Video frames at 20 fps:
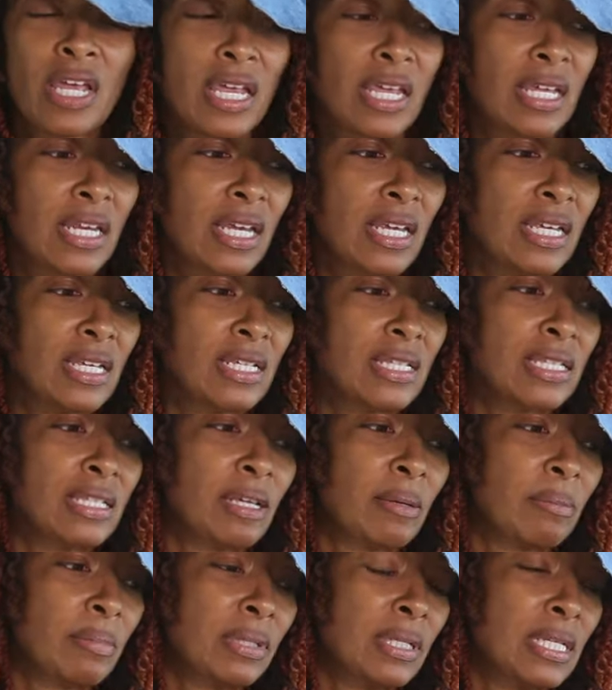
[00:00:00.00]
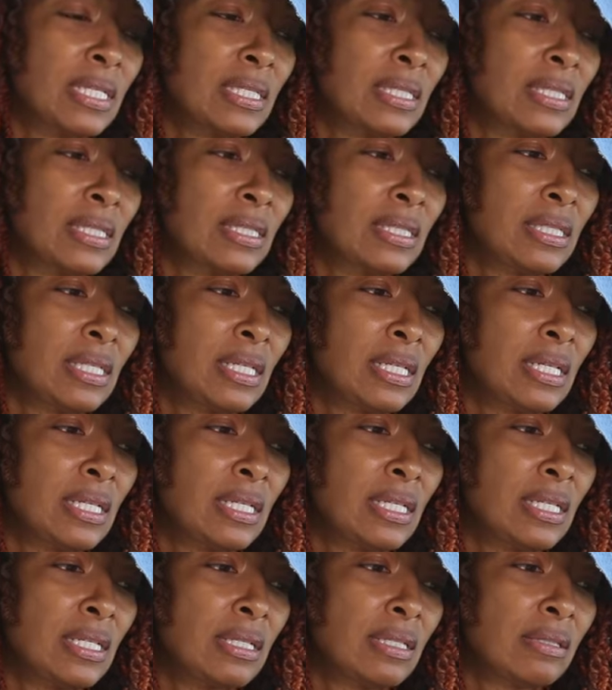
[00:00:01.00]
It is
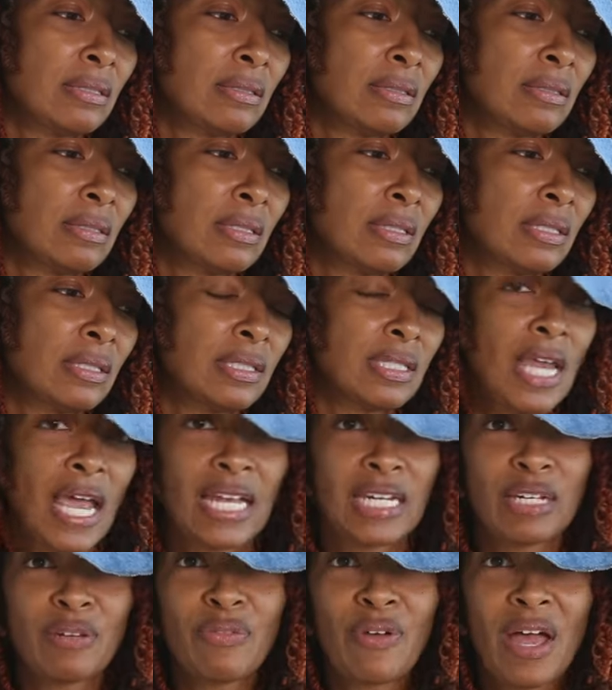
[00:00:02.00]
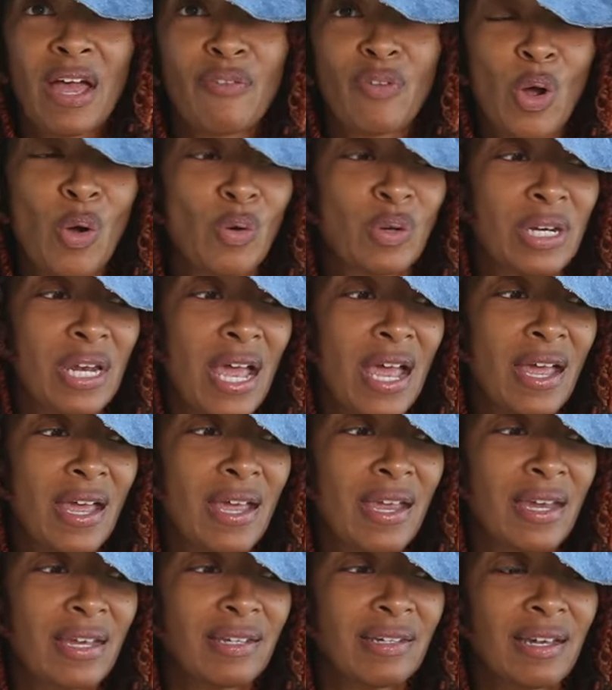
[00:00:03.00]
Simplicity
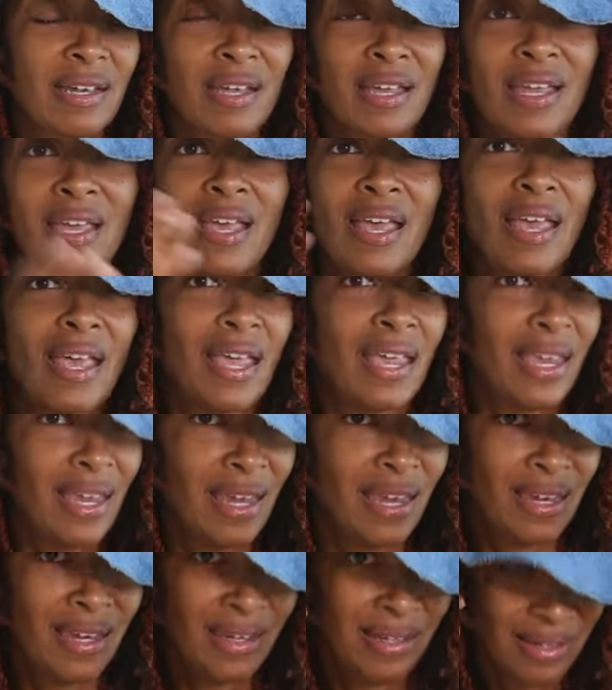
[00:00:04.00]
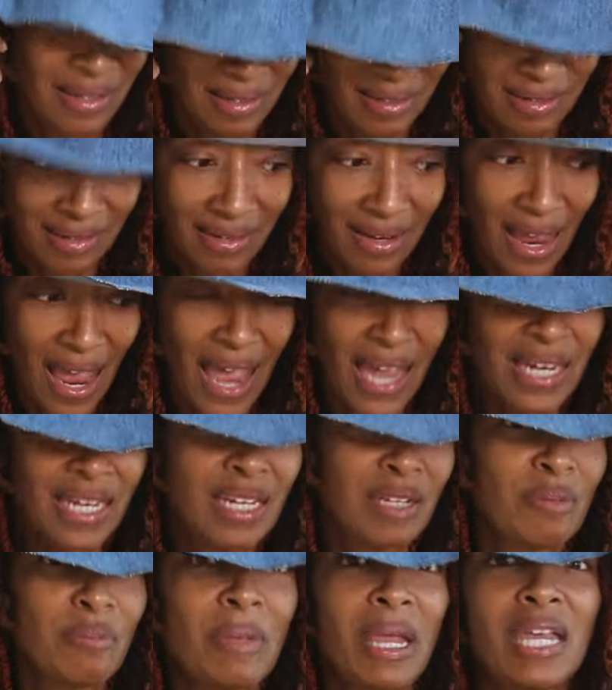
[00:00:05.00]
9509 and I
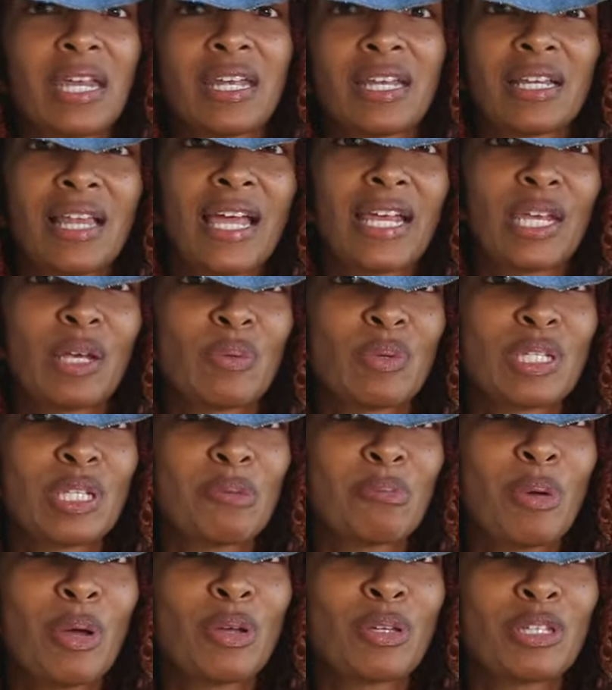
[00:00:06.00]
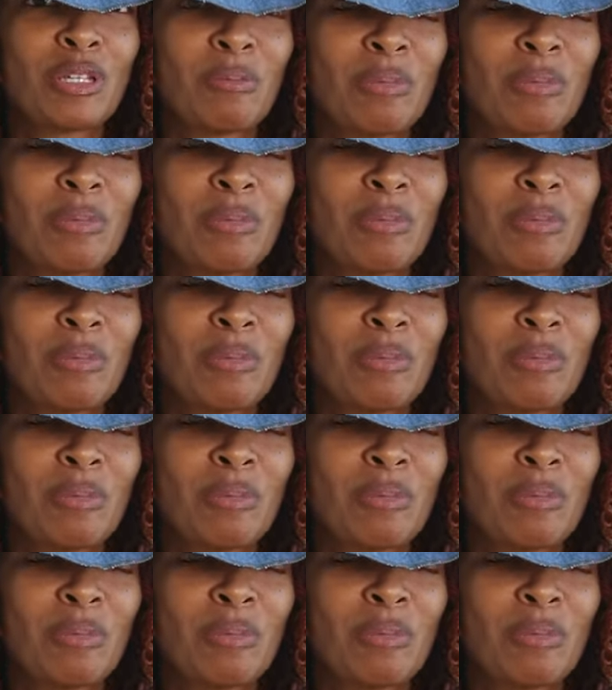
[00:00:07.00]
didn't make it like it was supposed